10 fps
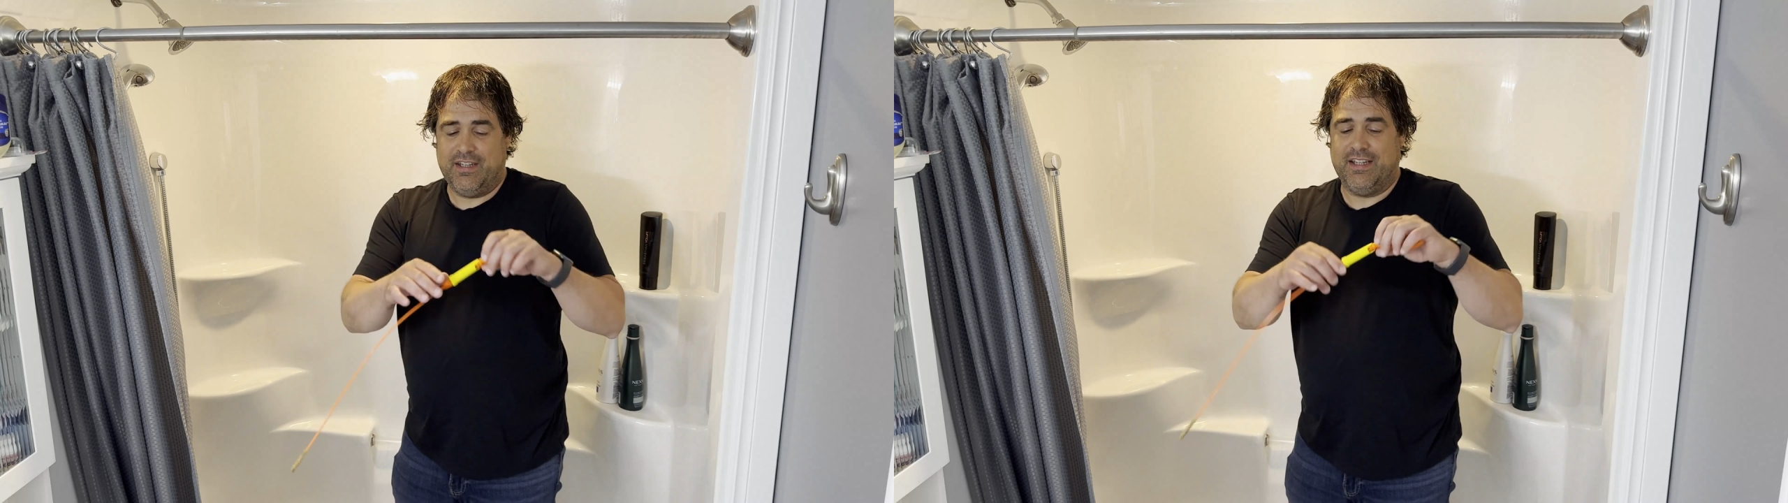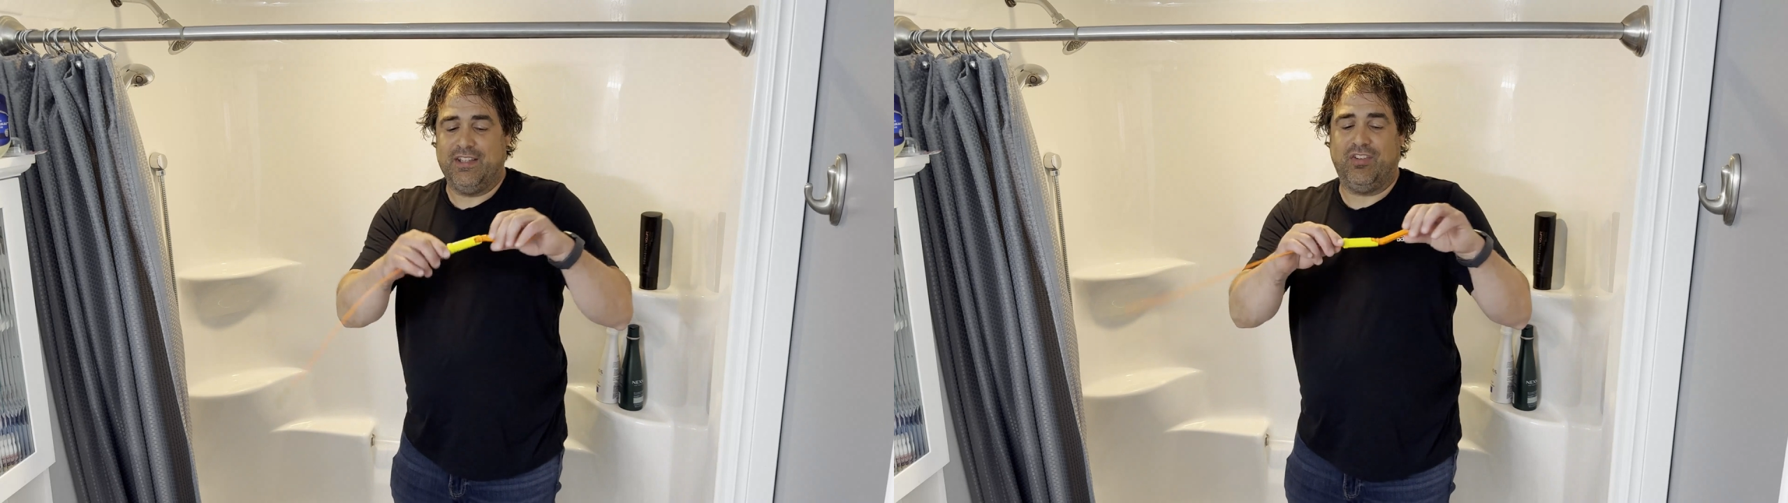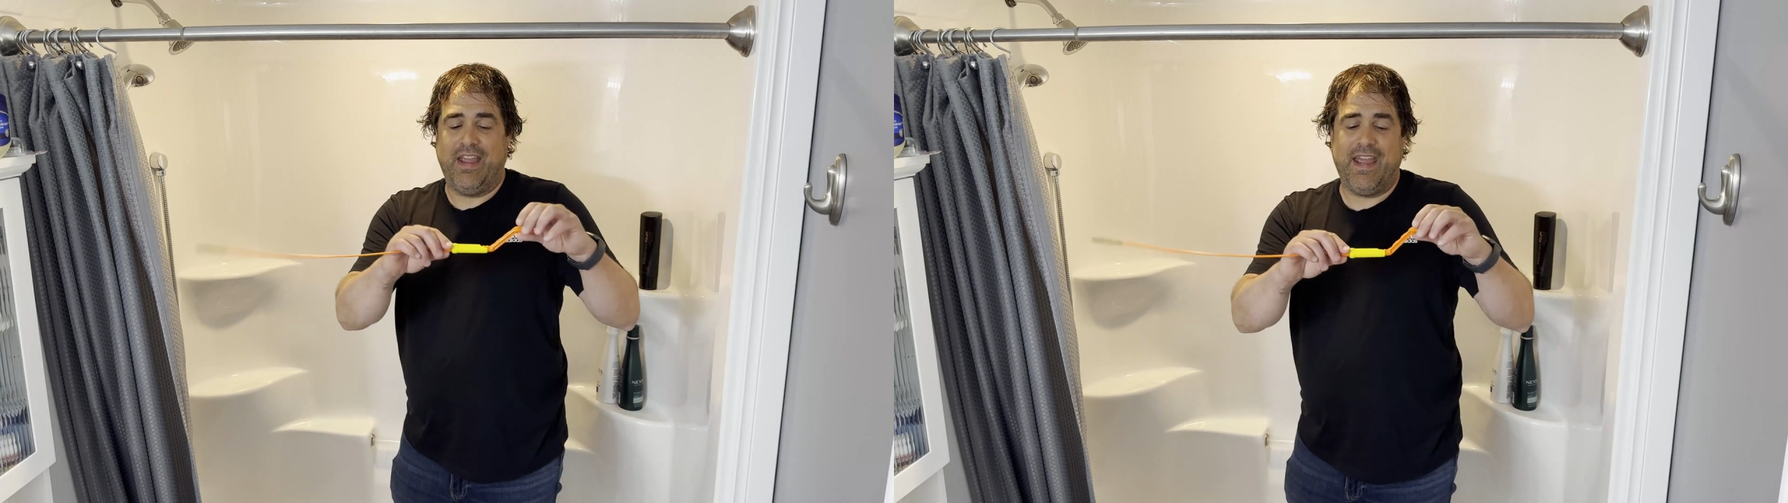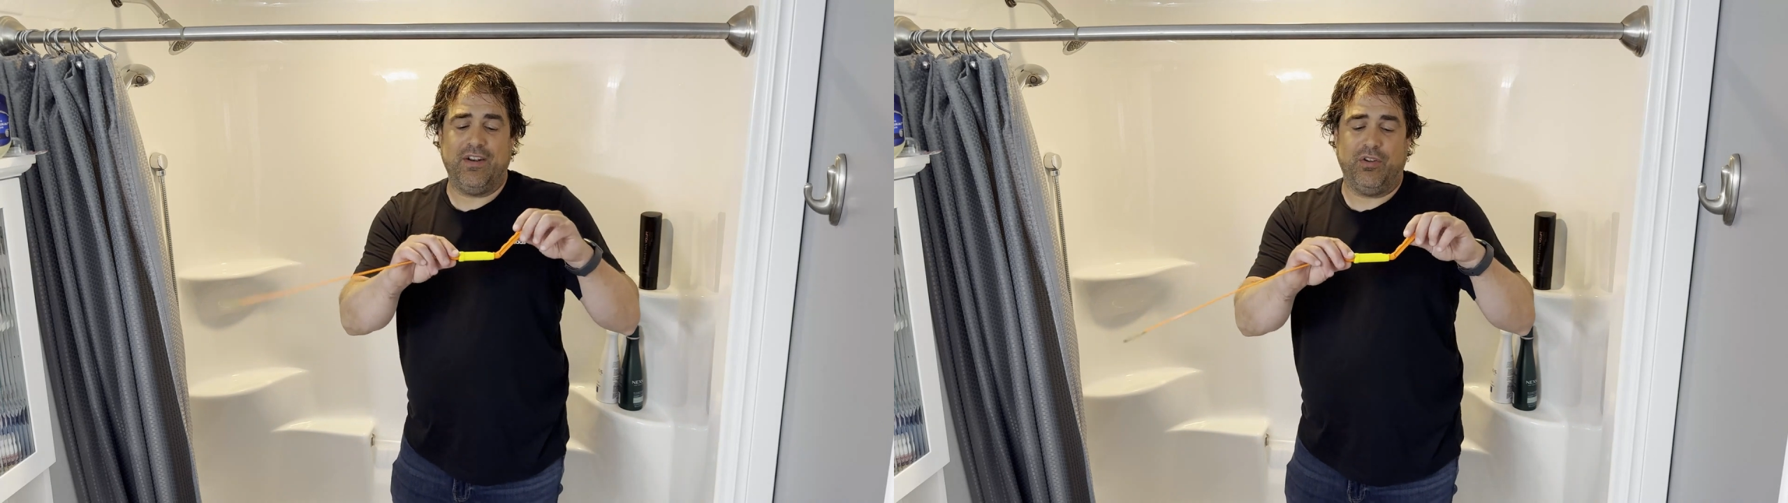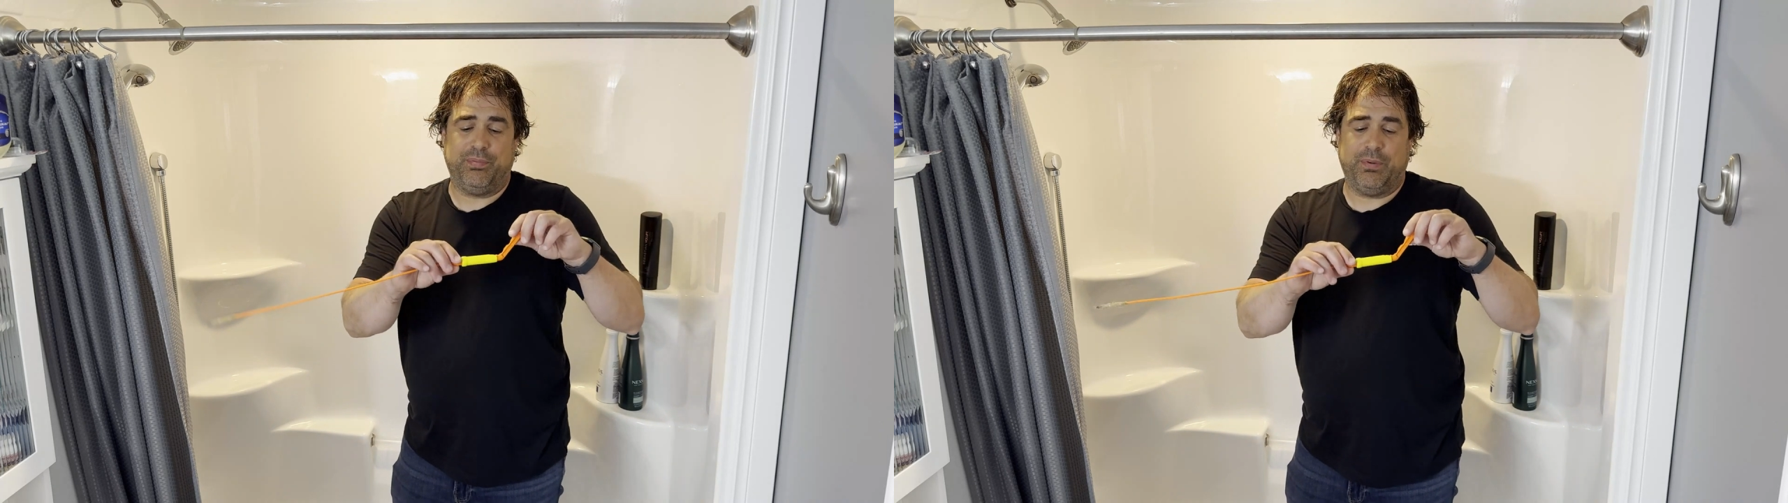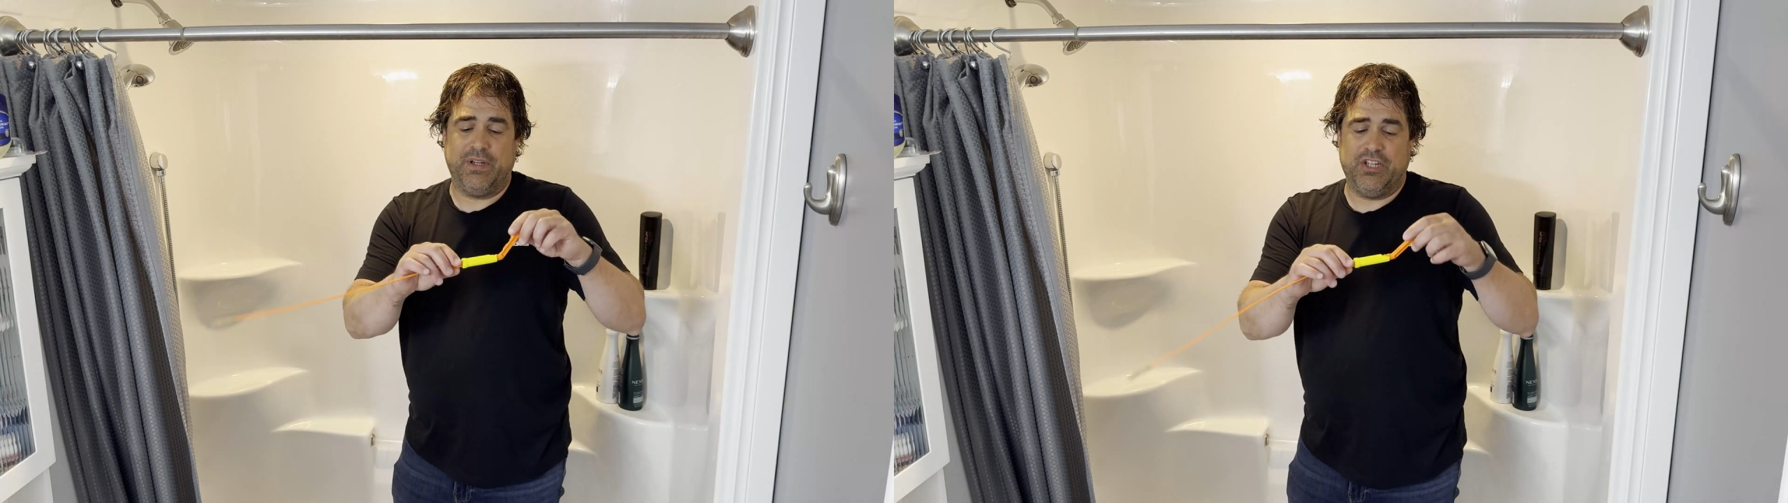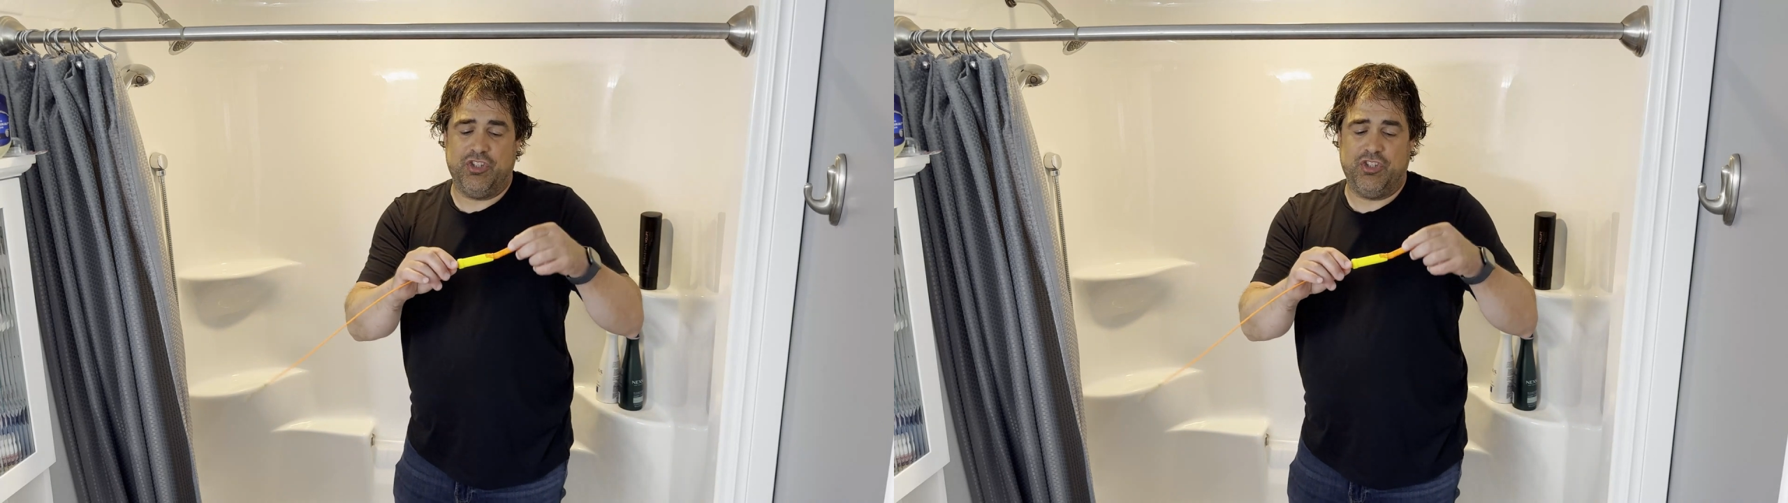and this handle is pretty